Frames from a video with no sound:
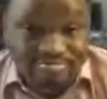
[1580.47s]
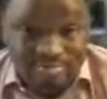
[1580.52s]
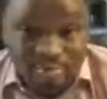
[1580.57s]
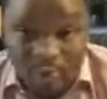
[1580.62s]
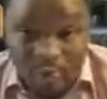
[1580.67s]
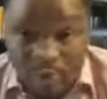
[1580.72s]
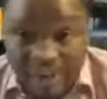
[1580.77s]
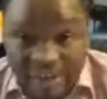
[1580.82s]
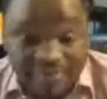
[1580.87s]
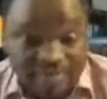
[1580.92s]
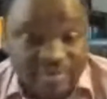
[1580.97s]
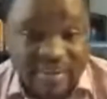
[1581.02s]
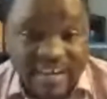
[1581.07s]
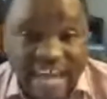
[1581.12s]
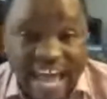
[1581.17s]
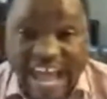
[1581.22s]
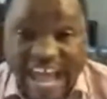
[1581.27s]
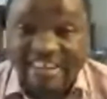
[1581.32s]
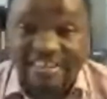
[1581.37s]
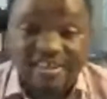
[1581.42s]
whatever
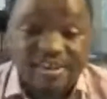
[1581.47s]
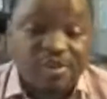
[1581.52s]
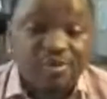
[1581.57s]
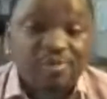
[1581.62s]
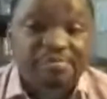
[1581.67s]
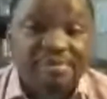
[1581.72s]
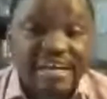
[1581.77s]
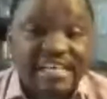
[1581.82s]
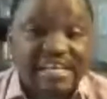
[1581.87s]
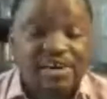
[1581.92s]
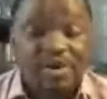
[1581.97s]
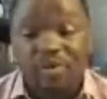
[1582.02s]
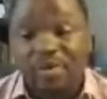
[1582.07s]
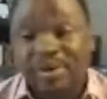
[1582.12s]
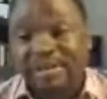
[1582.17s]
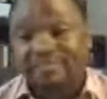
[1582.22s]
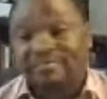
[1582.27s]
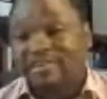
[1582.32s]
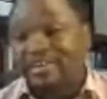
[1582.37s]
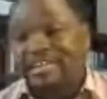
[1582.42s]
hand you money or
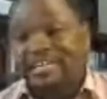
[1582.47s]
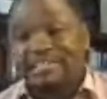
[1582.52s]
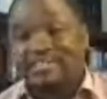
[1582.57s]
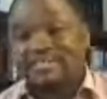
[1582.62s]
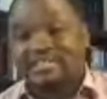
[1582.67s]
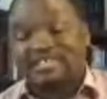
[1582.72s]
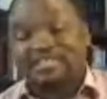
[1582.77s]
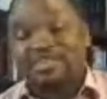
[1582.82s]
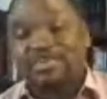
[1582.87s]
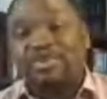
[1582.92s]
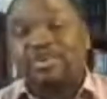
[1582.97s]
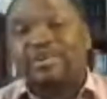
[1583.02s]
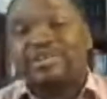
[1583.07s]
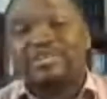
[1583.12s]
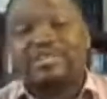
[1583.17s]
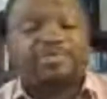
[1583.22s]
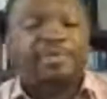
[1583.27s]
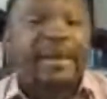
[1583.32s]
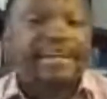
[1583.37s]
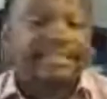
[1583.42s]
whatever it is that you're
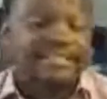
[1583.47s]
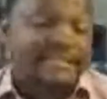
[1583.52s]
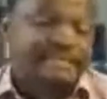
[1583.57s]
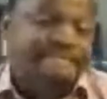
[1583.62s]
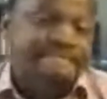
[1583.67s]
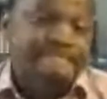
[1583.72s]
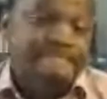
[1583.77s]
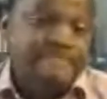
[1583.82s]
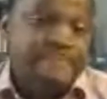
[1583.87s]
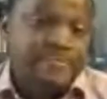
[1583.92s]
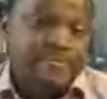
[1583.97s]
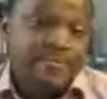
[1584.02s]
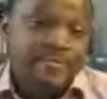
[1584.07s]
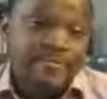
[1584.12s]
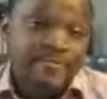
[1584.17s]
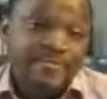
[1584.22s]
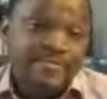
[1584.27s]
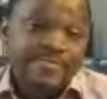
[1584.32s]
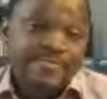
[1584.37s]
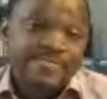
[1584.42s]
expecting?
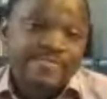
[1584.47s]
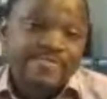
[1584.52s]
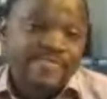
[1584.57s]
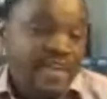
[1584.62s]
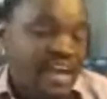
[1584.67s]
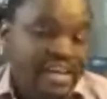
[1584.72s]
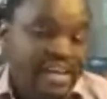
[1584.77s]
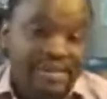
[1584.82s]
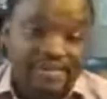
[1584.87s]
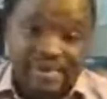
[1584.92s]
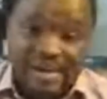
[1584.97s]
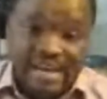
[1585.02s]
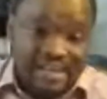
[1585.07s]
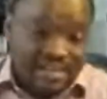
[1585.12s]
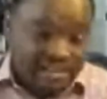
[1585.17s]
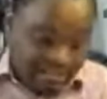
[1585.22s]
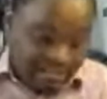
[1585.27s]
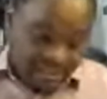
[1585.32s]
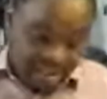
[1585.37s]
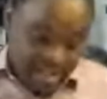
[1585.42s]

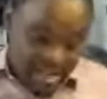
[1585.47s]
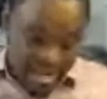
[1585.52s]
Anyway, you